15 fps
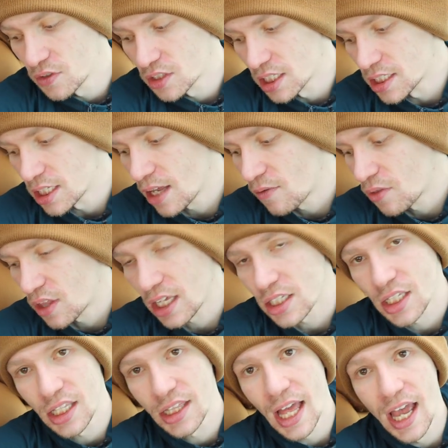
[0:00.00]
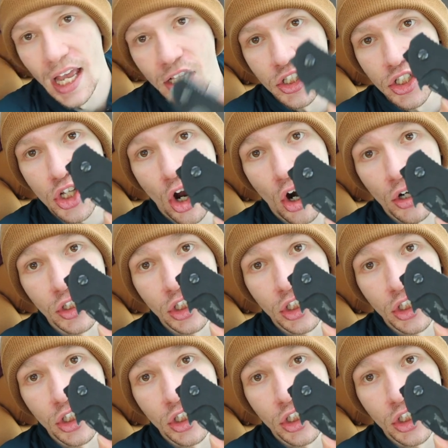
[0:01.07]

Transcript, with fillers: because even things like the N SAR and